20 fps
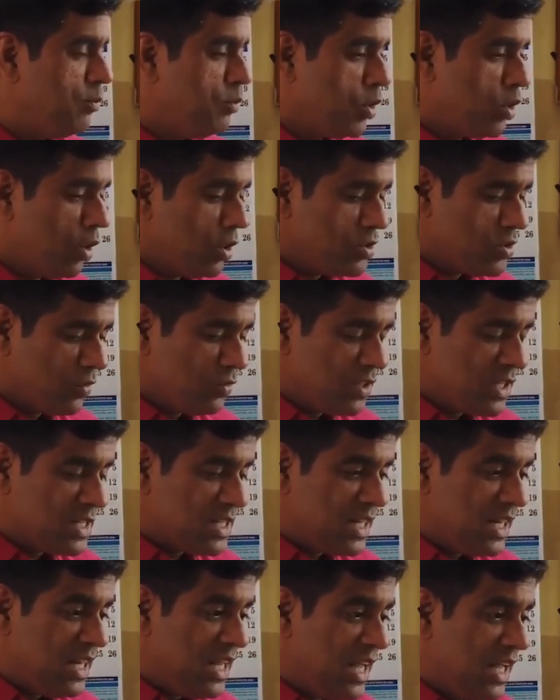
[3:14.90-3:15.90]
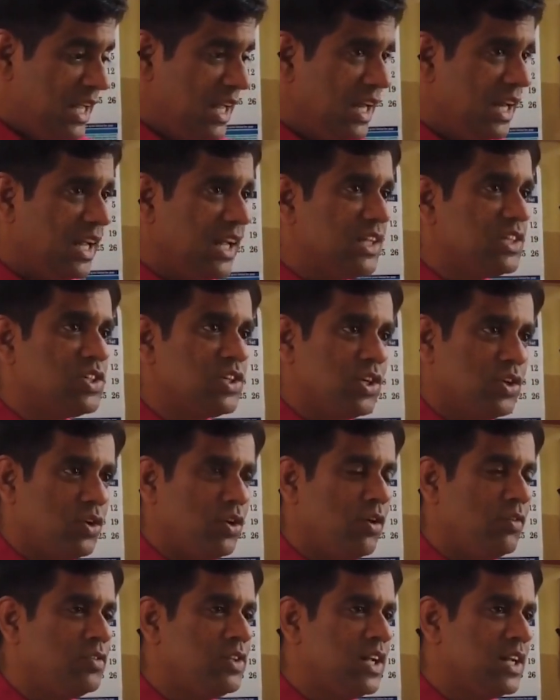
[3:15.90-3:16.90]
And because of this leaky
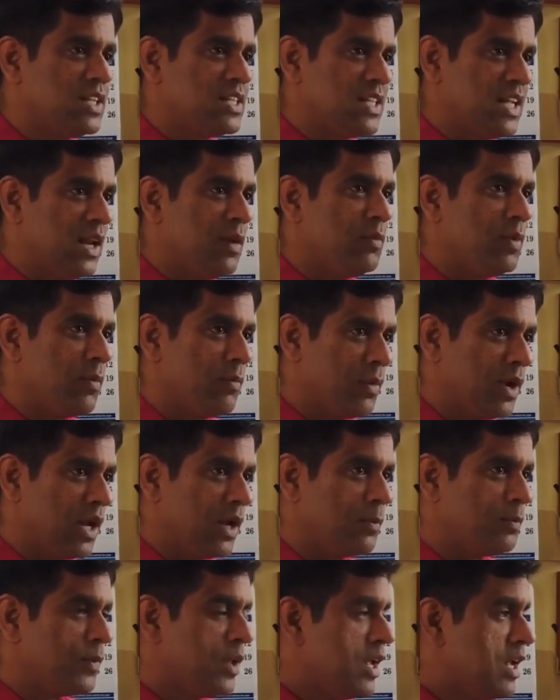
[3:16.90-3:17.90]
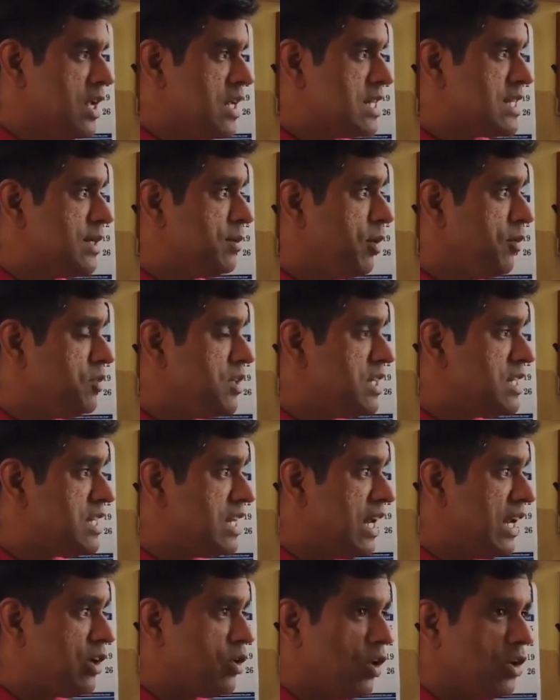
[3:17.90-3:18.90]
nature of their cell membrane, some of the
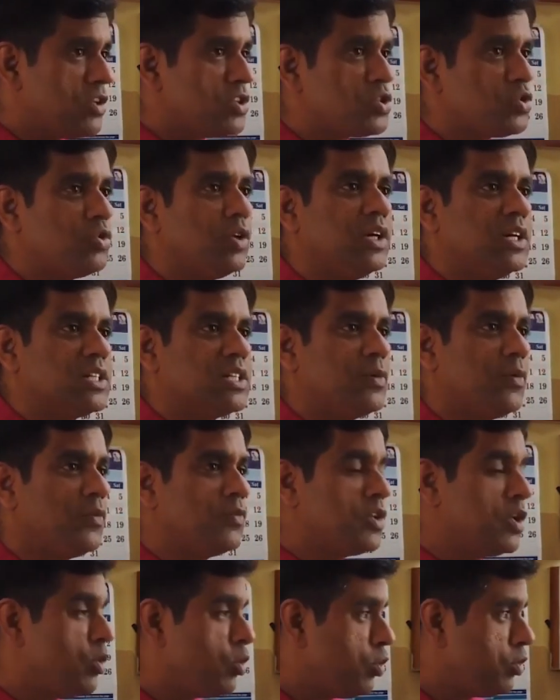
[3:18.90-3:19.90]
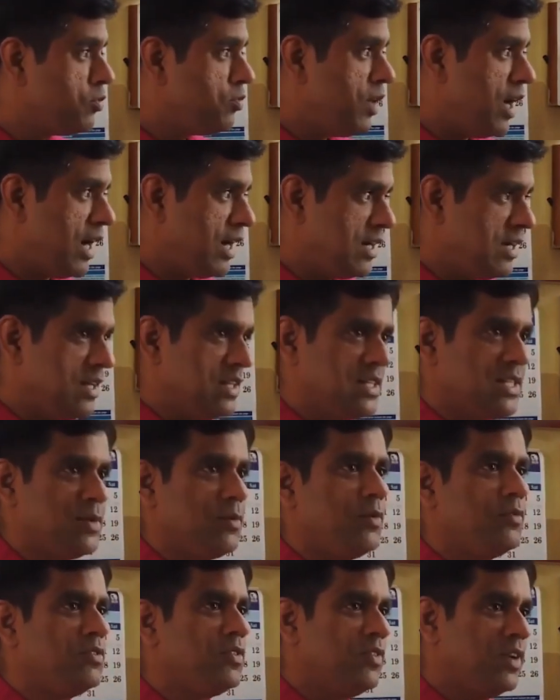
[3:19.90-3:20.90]
cell constituents, some of the growth factors,
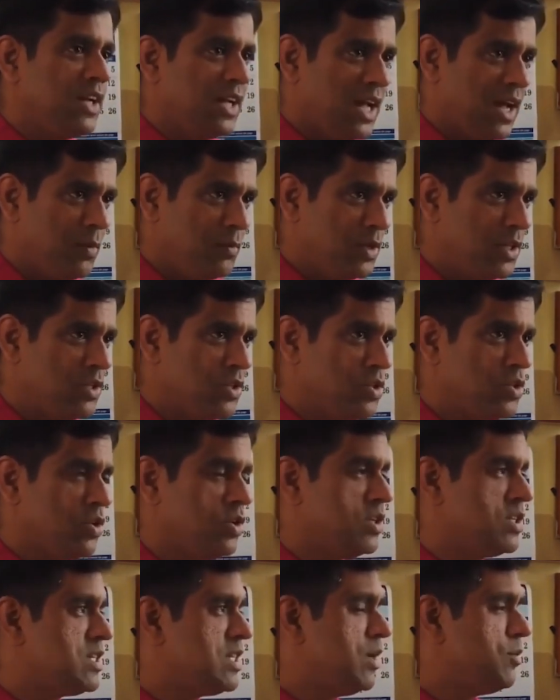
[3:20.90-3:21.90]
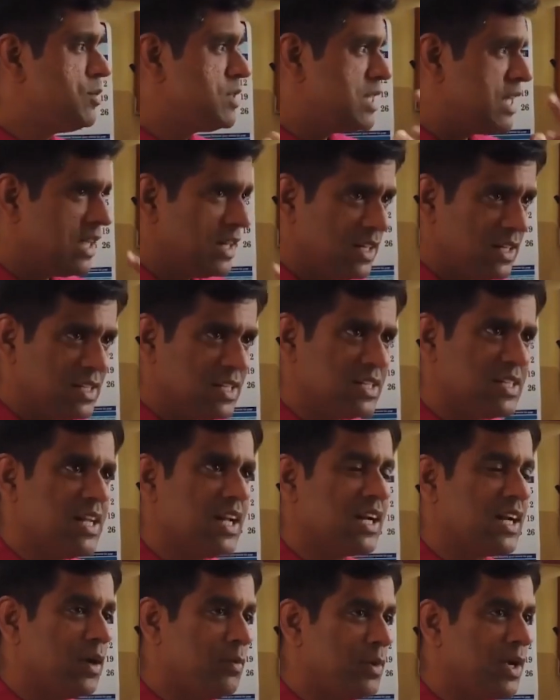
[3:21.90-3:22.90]
some of the vitamins or some signals,
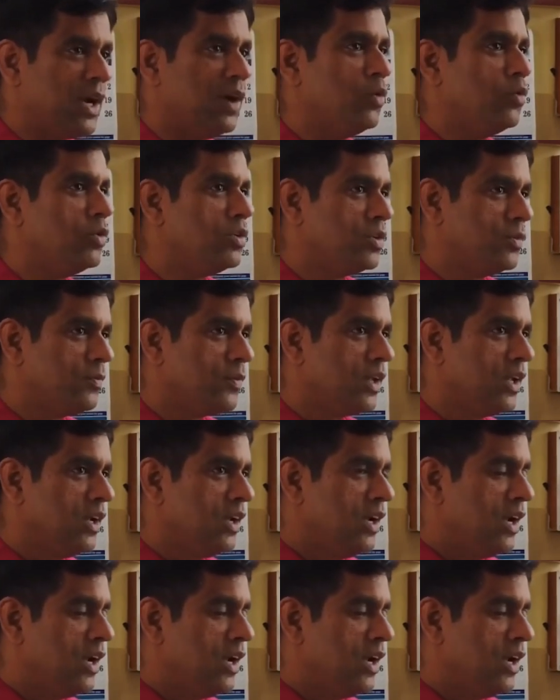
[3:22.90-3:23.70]
they are coming out.